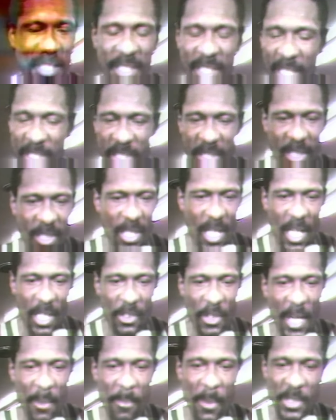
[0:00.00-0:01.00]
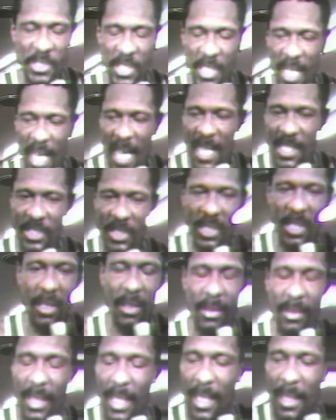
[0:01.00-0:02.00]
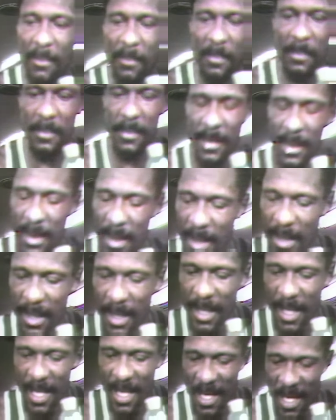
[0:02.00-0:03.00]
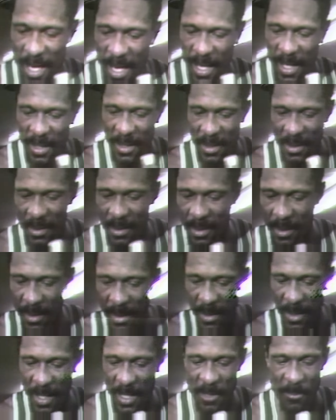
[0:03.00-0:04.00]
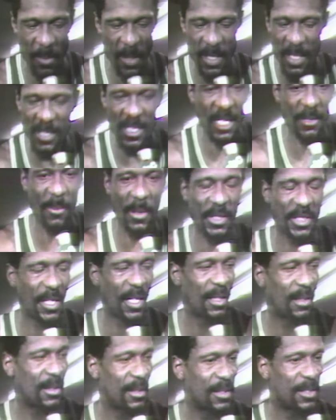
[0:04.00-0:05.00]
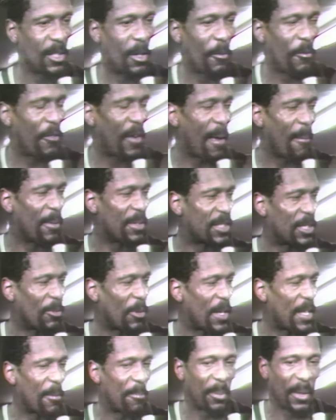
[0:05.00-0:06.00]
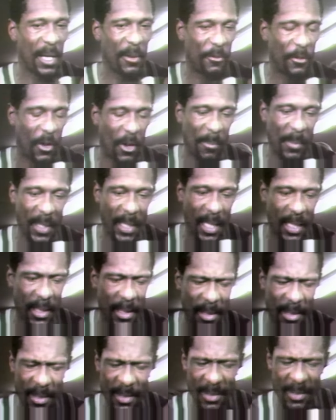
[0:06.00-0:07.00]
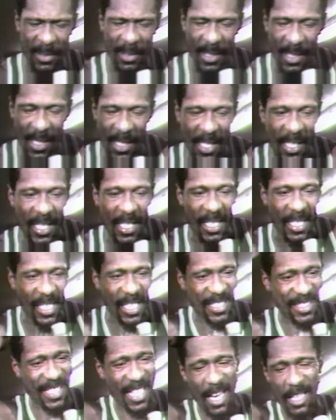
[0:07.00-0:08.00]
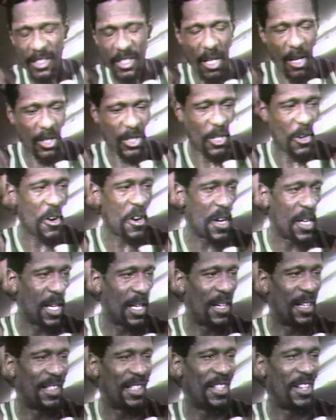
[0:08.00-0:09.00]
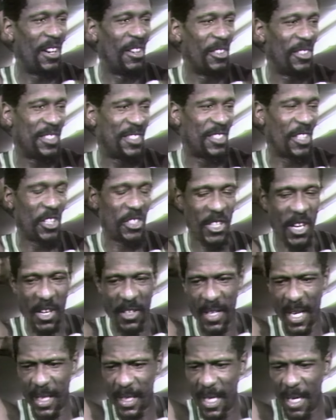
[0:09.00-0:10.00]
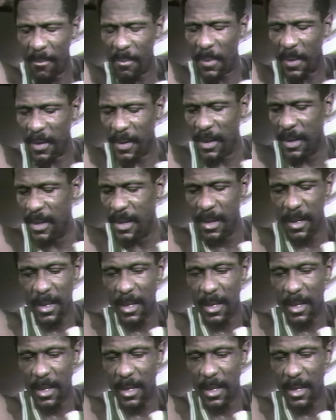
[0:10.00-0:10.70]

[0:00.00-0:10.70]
this is such a, a great bunch of guys, you know, uh, and been it's just been so fabulous the way they played for me, and it sounds all corny, you know, you know, start talking like that, but